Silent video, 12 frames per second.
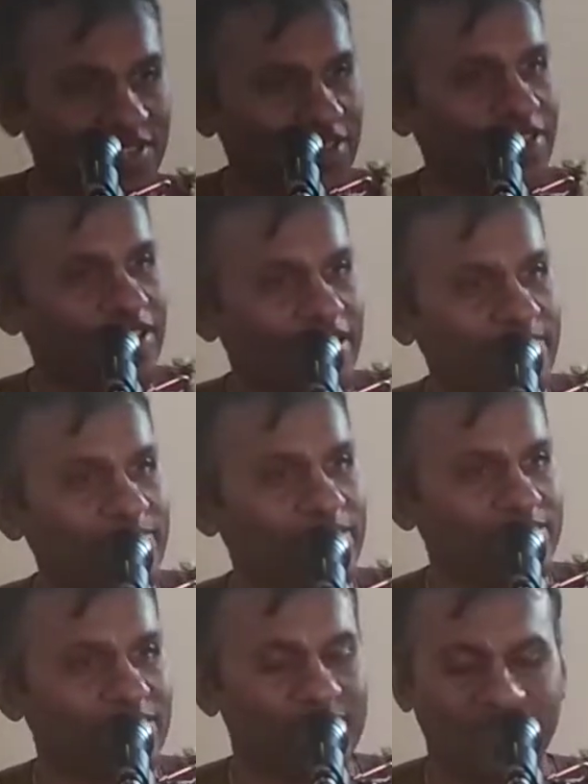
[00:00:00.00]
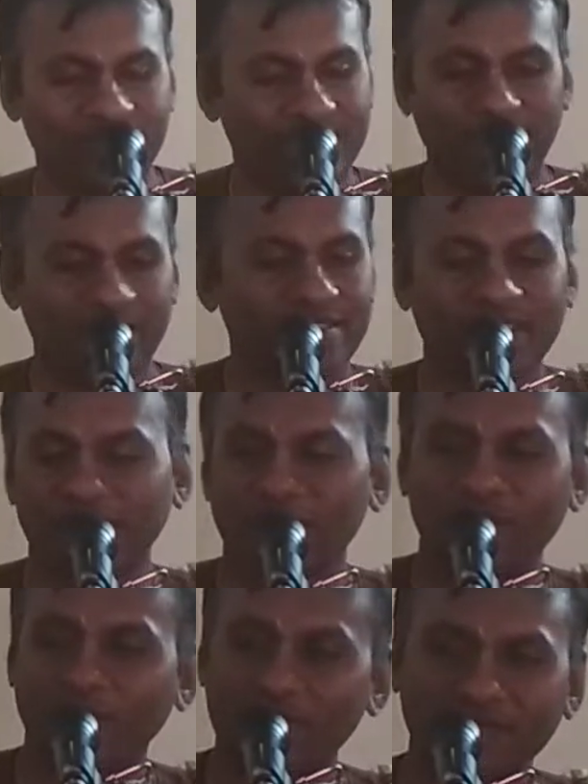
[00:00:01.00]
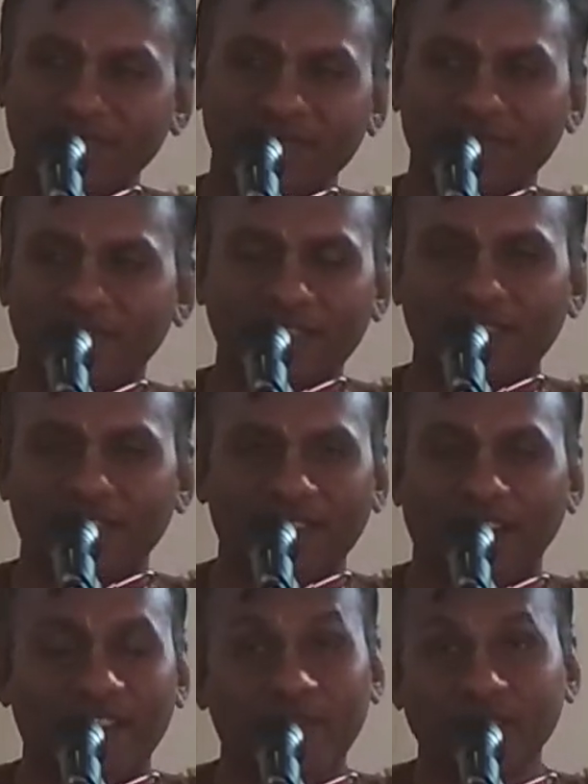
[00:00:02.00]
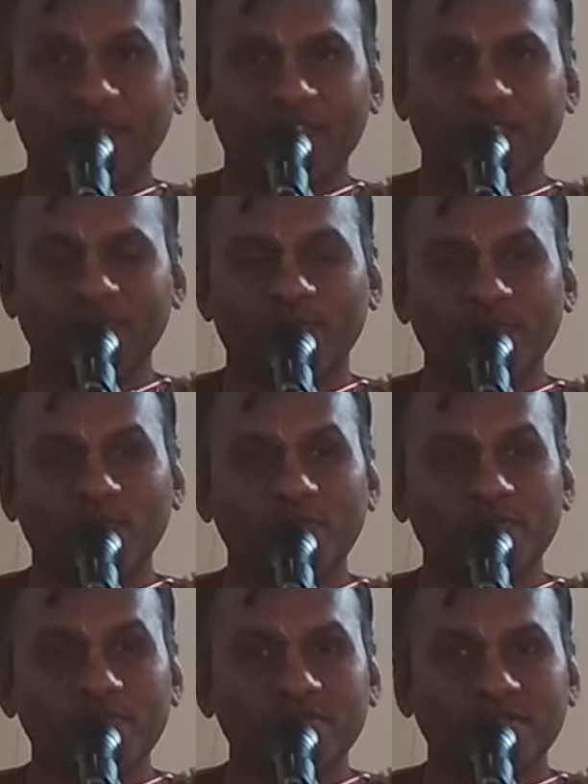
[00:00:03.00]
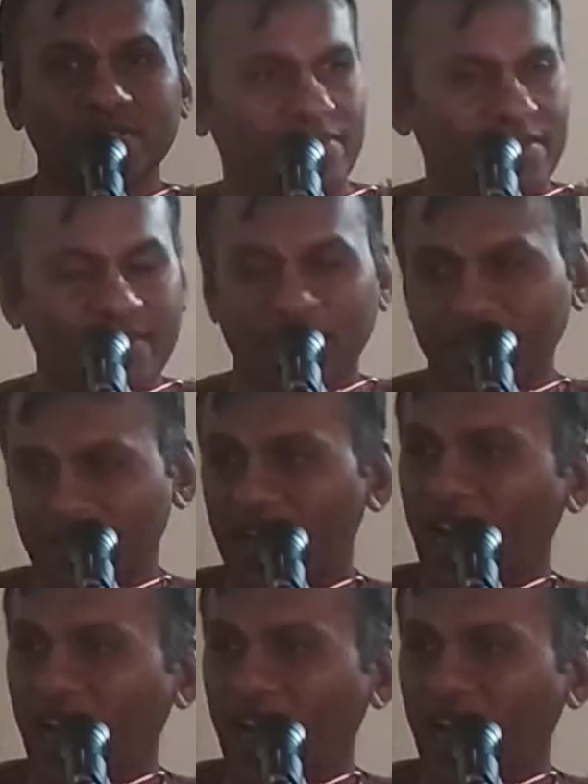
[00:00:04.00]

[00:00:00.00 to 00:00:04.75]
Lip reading: such a great person. Bhaktisiddhanta Thakur was, and he was the first one who used like a